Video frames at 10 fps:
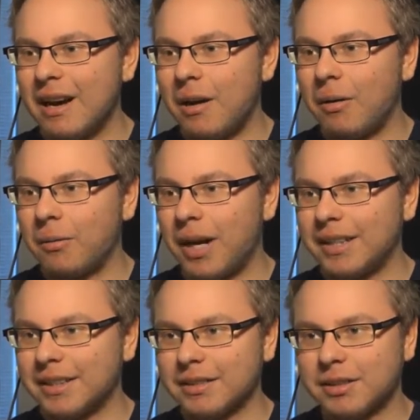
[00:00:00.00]
Oh,
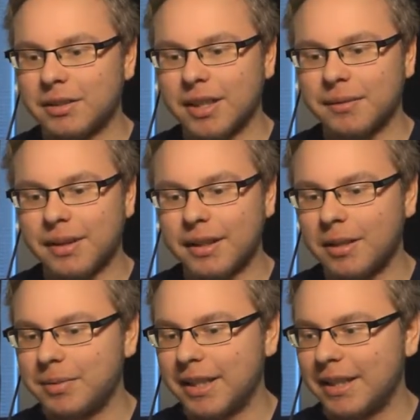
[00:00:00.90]
I just turned
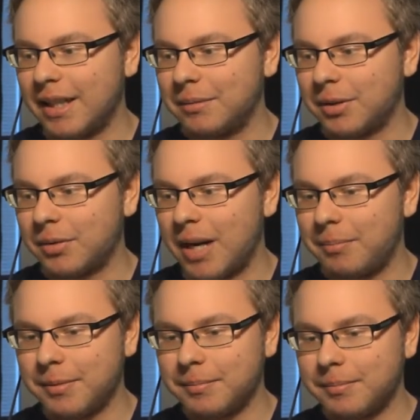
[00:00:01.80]
everything upside down.
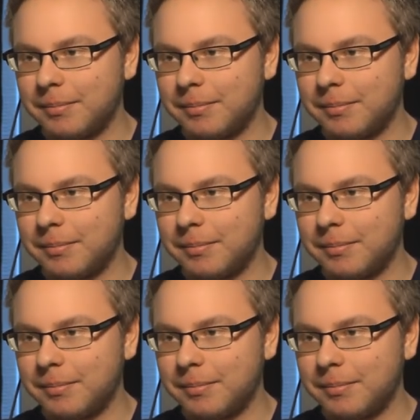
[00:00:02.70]
Crap.